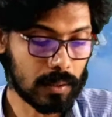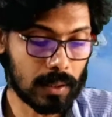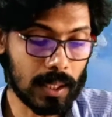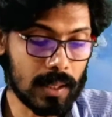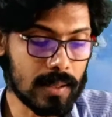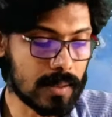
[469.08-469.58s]

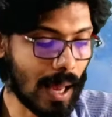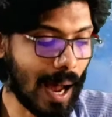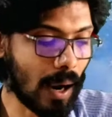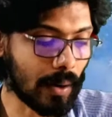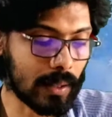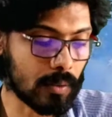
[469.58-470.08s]
these
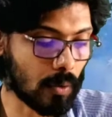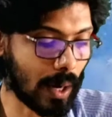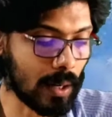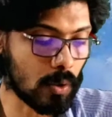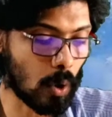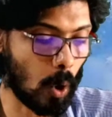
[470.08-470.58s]
aren't
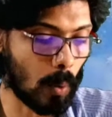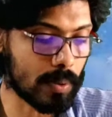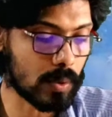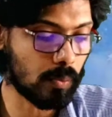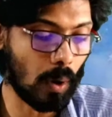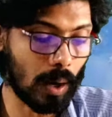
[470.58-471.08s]

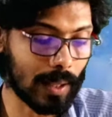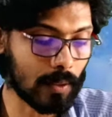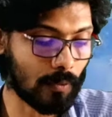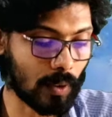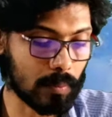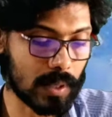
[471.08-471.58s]
raindrops
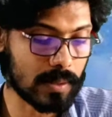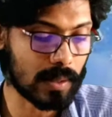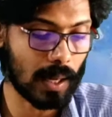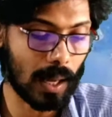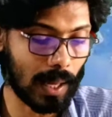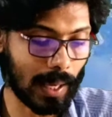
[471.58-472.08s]
falling from the
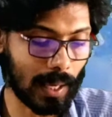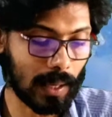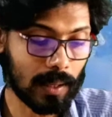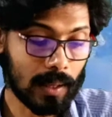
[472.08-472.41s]
sky.